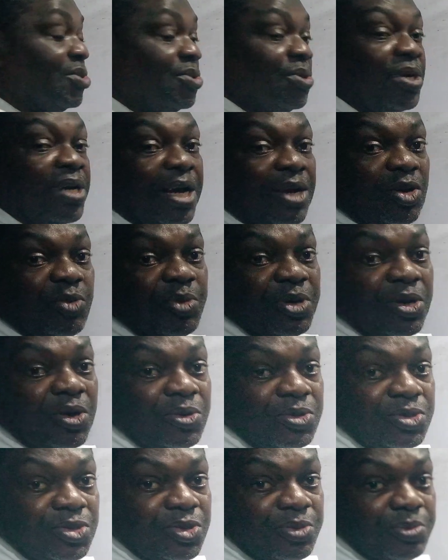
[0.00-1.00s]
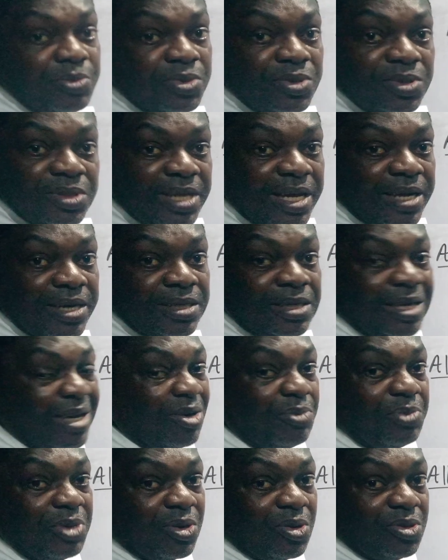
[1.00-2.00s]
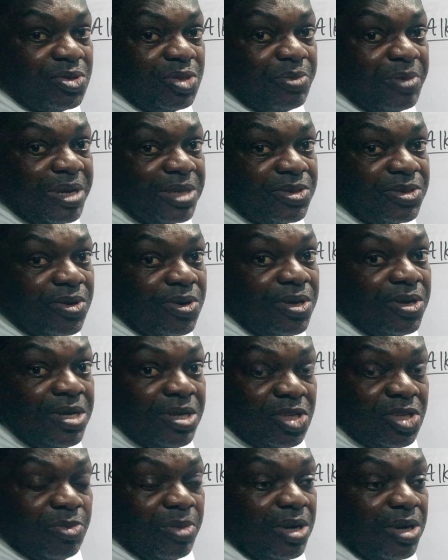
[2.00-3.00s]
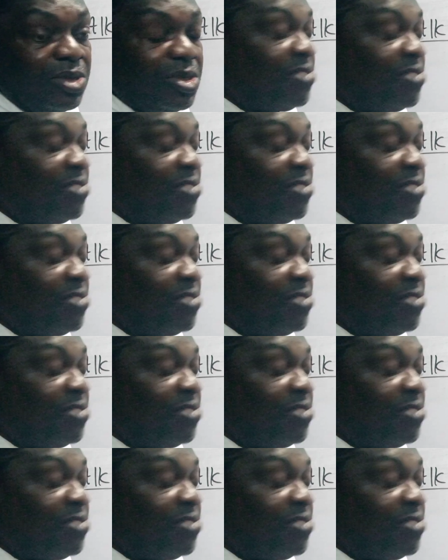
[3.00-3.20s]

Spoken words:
so it cannot be consumed. It cannot be consumed at all. Normally